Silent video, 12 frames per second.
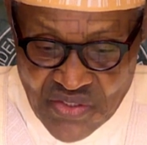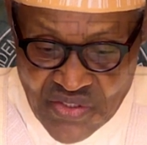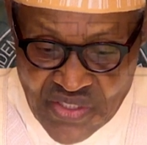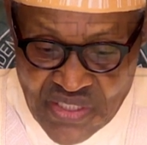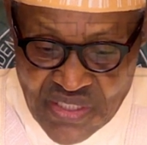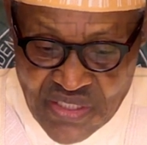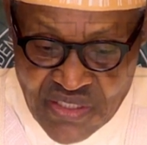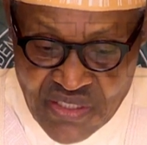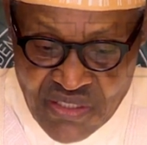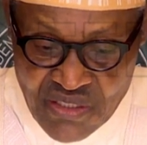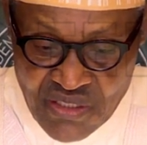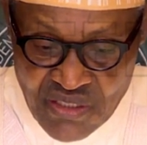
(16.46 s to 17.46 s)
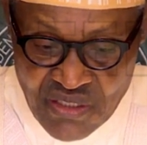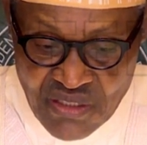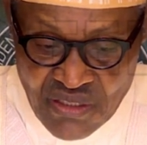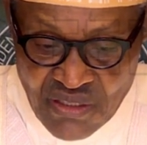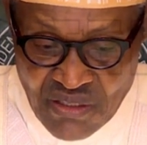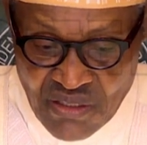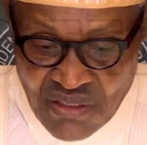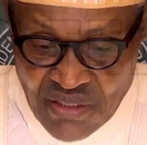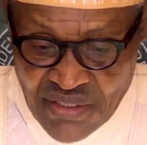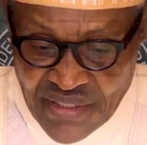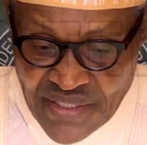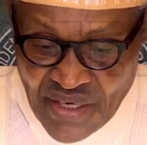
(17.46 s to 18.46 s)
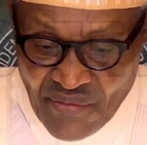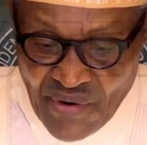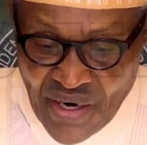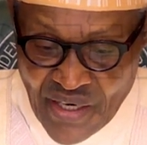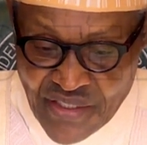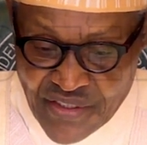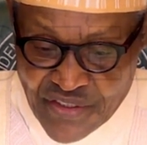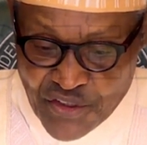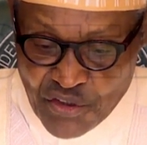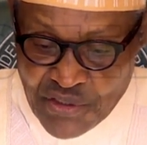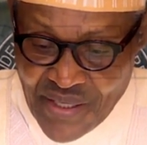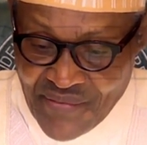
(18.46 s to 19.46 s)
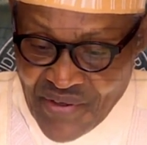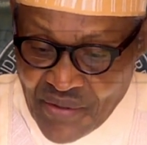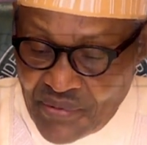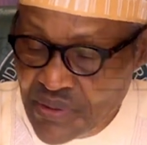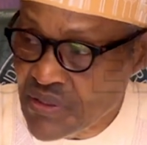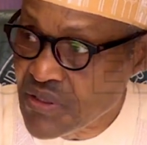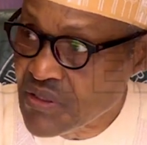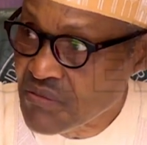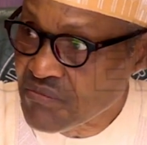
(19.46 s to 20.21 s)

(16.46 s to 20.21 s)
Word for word: These never should have happened.